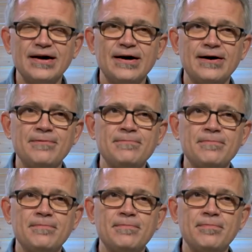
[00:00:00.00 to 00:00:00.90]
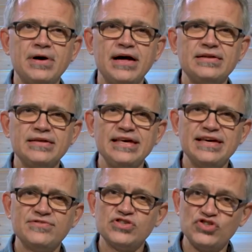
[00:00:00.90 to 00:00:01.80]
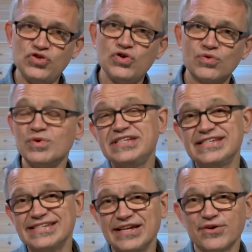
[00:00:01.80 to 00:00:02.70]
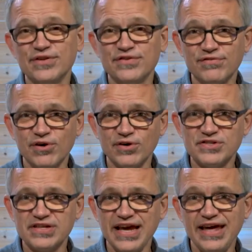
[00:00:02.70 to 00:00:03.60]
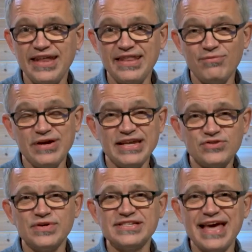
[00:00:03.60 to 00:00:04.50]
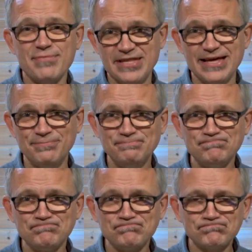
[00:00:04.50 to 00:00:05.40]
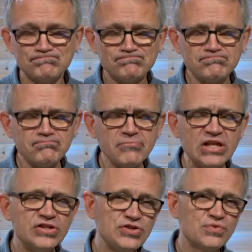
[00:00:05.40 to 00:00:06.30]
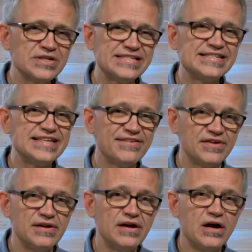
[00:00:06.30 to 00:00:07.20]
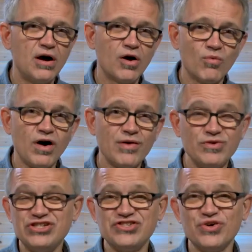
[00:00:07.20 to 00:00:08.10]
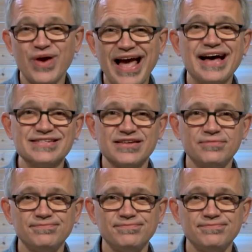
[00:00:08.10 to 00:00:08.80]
But he gives us two good reasons here in this verse, and we need to examine them. The two reasons given are, one, we just don't ask.